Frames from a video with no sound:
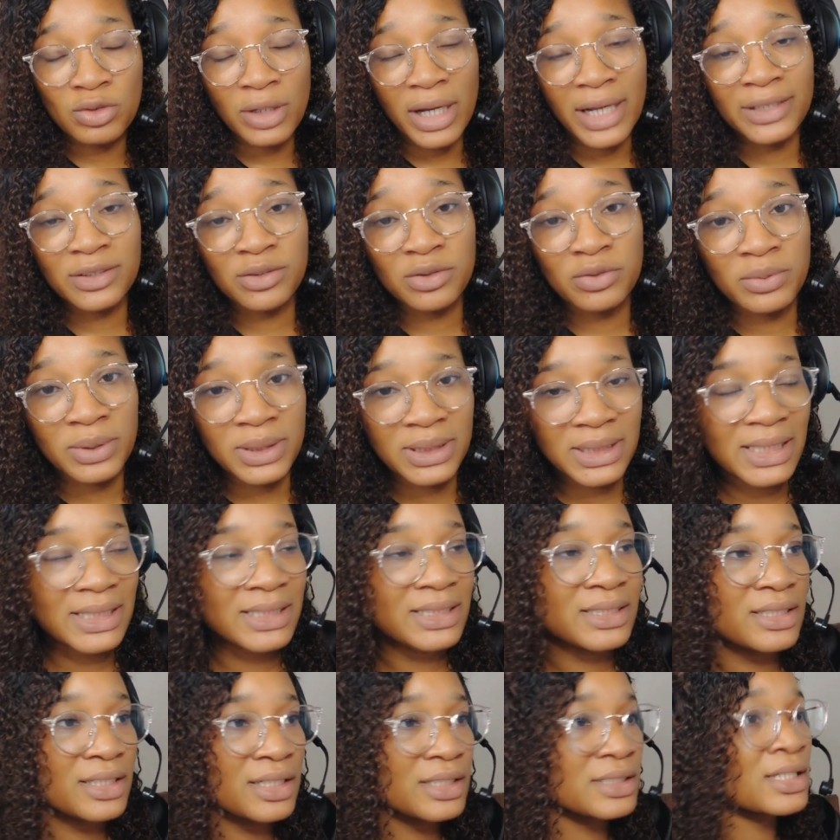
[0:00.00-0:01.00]
try to
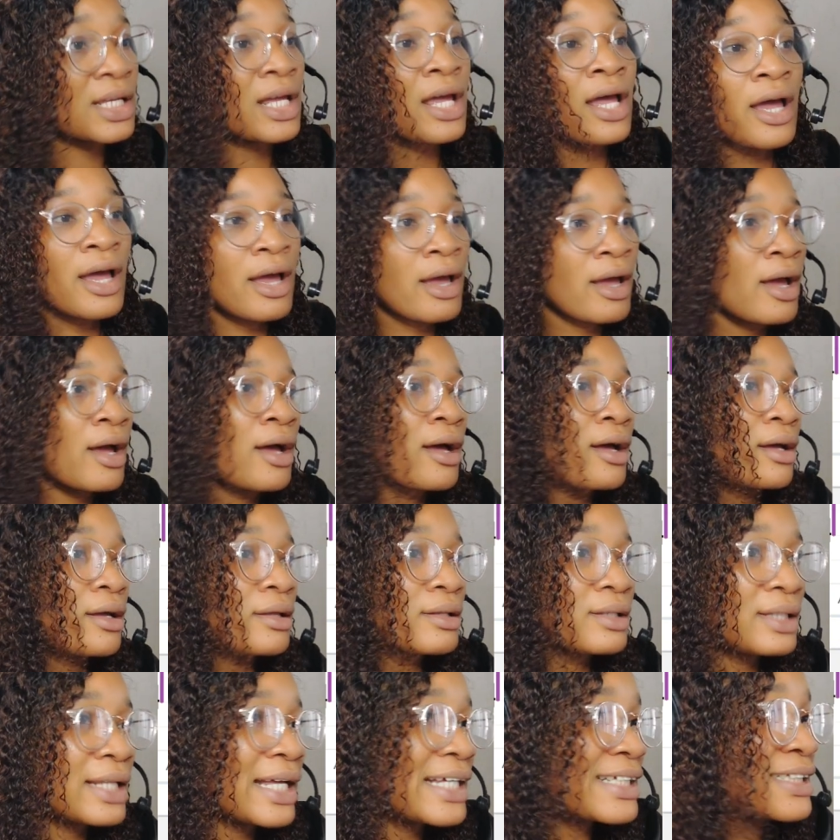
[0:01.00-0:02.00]
retest it.
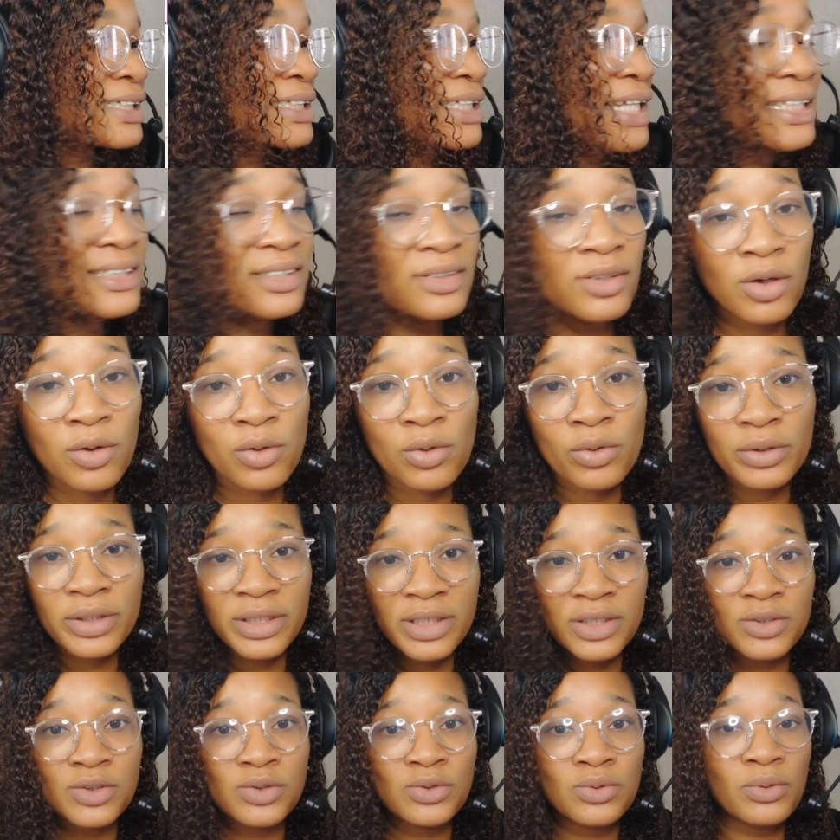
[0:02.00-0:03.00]
Let's not go
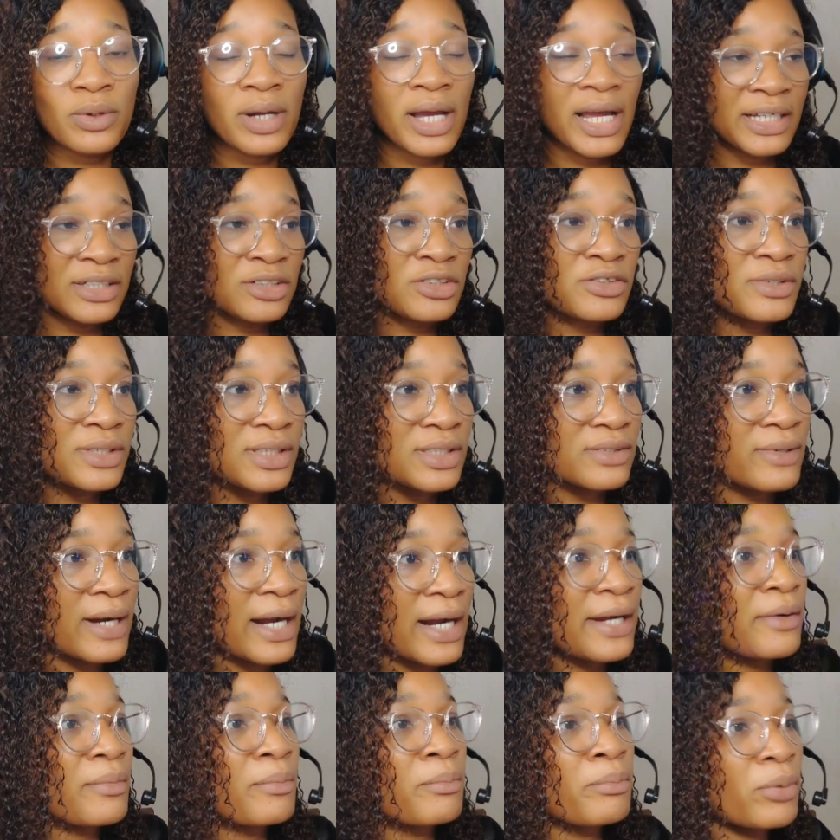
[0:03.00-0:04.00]
into entries,
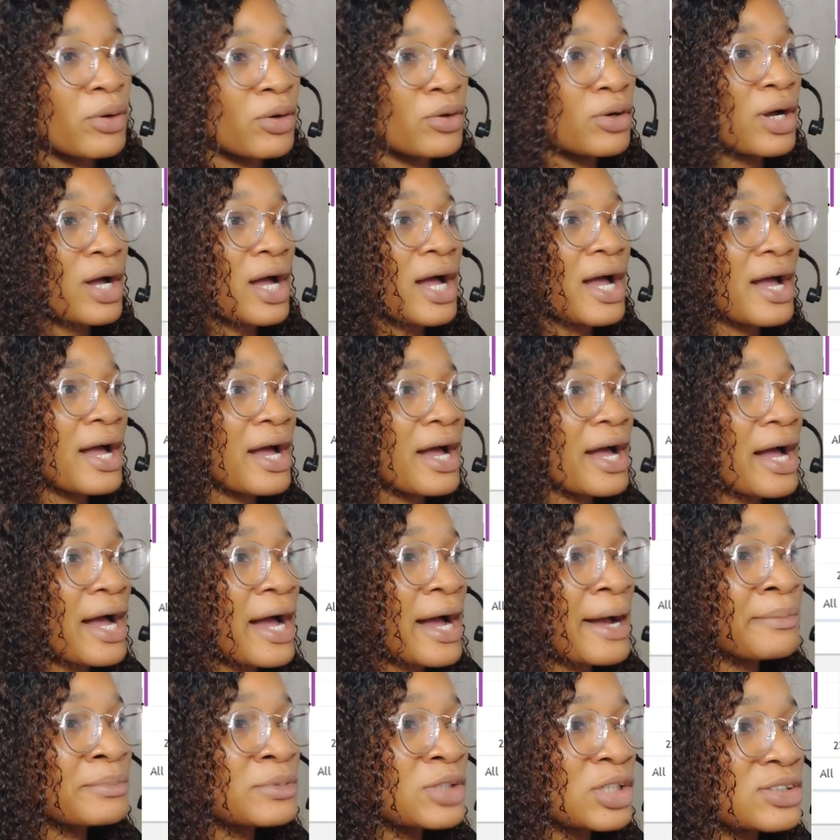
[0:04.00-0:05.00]
right? But
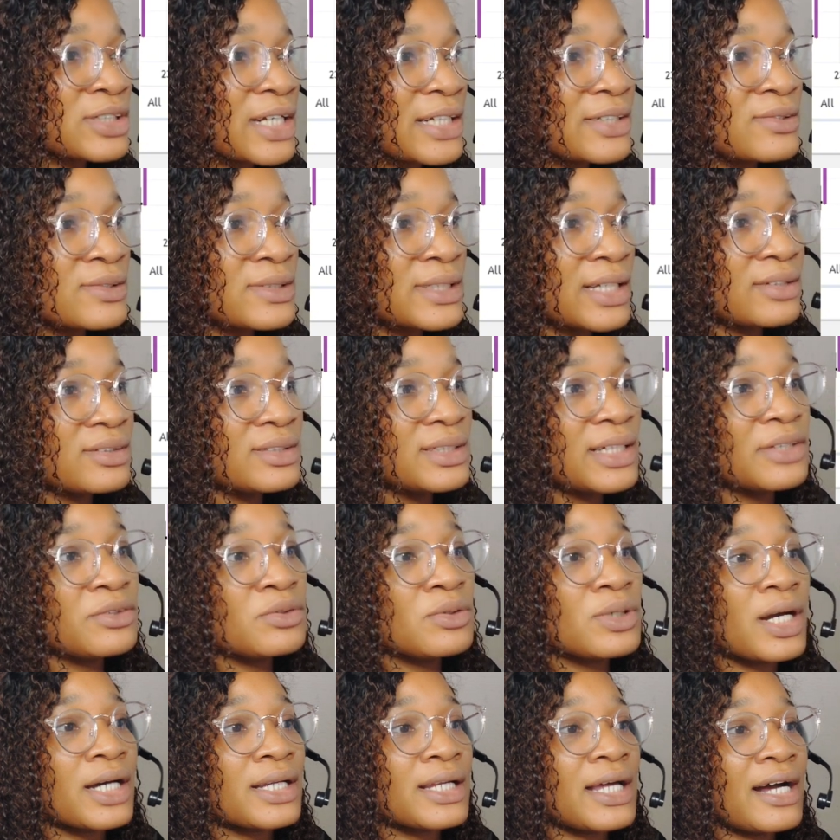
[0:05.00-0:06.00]
I'm just trying to tell you that
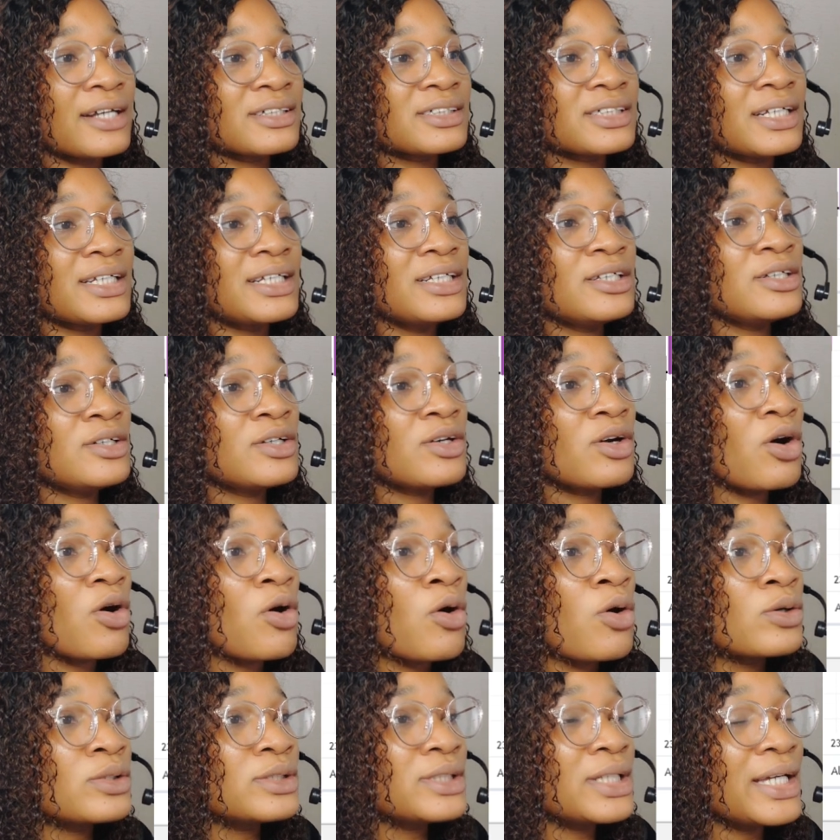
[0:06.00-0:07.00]
you can actually
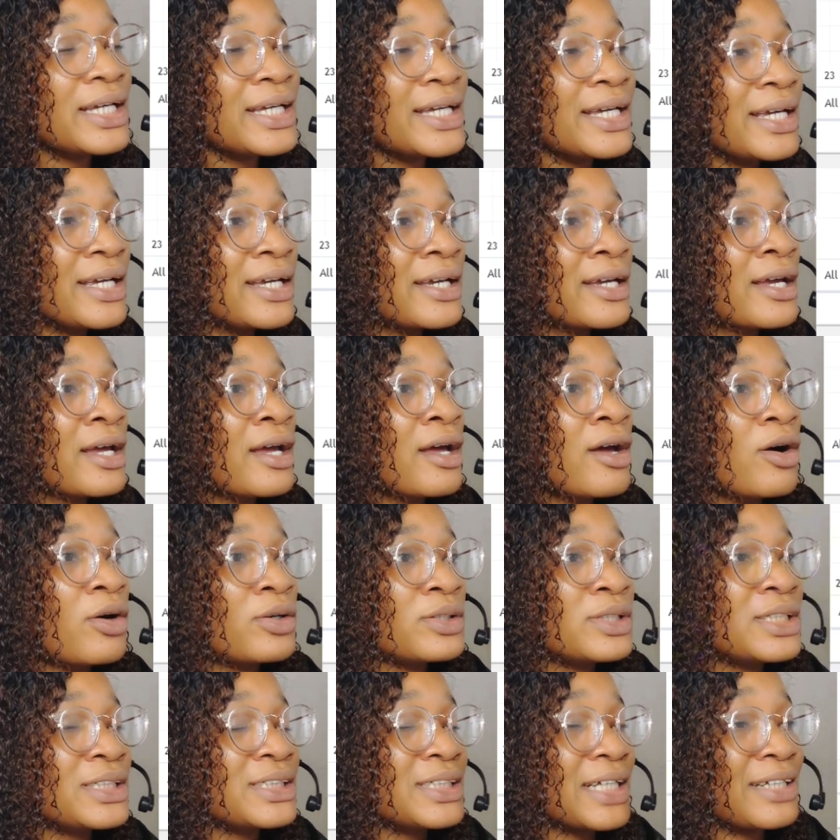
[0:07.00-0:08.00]
on
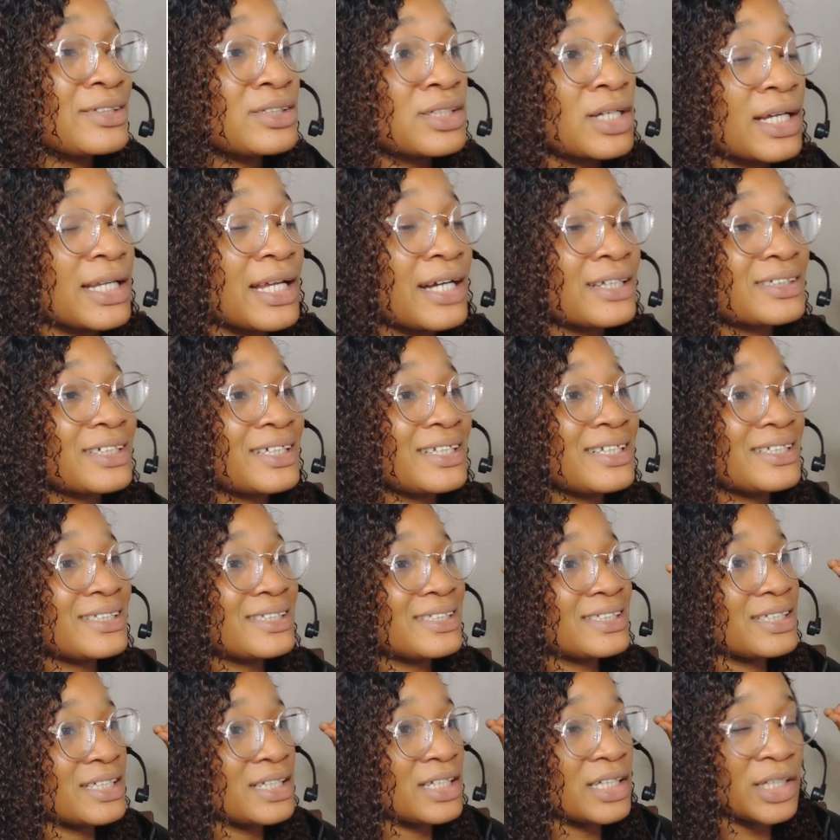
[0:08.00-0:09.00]
a chart, you can actually
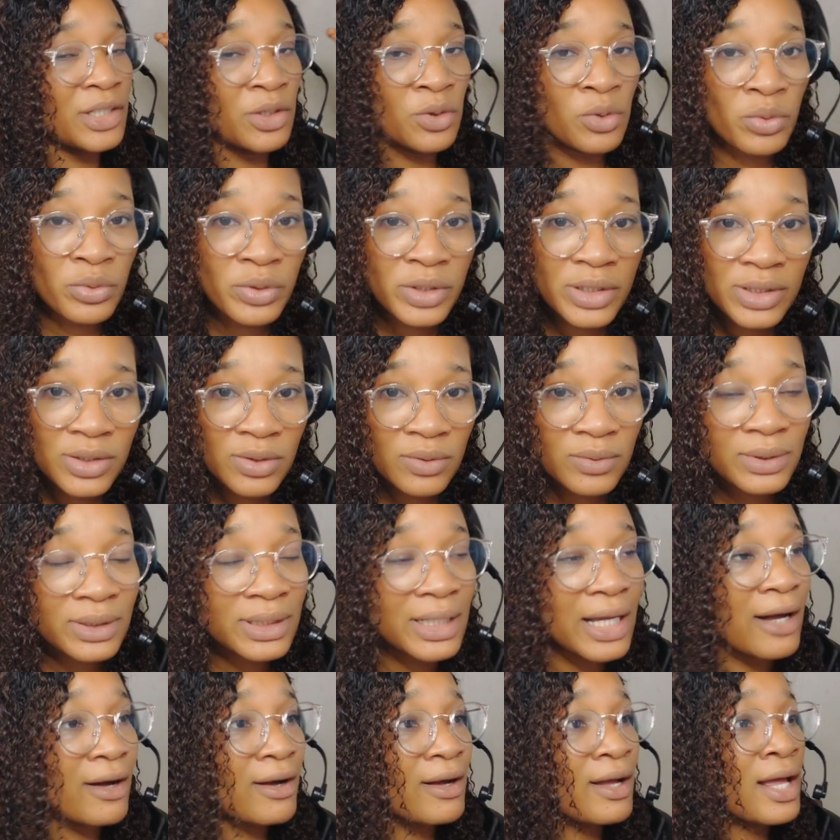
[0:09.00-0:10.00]
see a
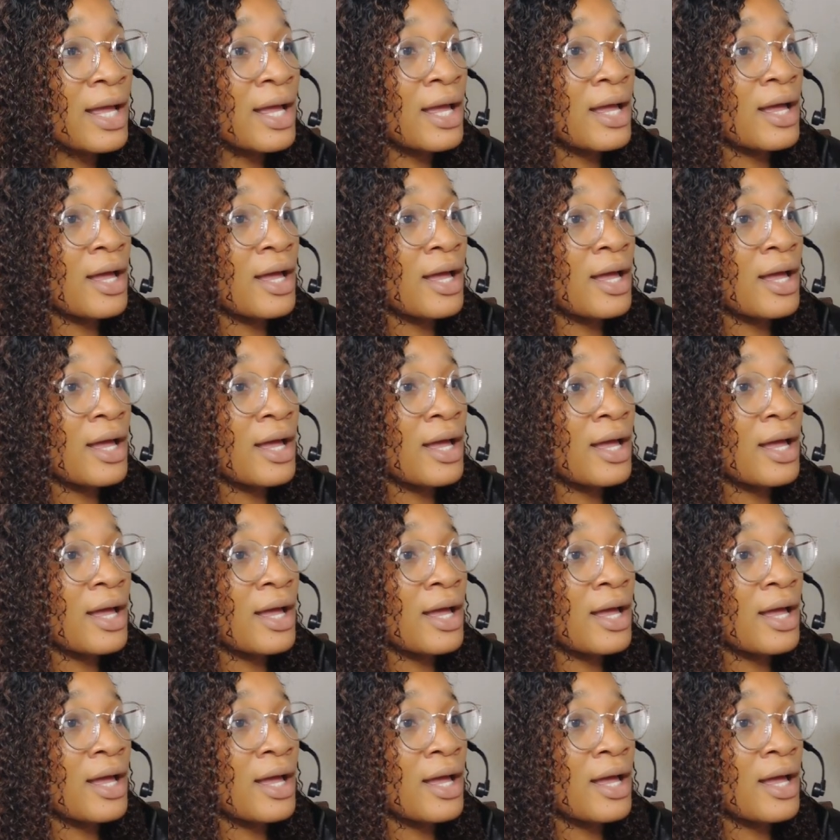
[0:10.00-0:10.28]
horizontal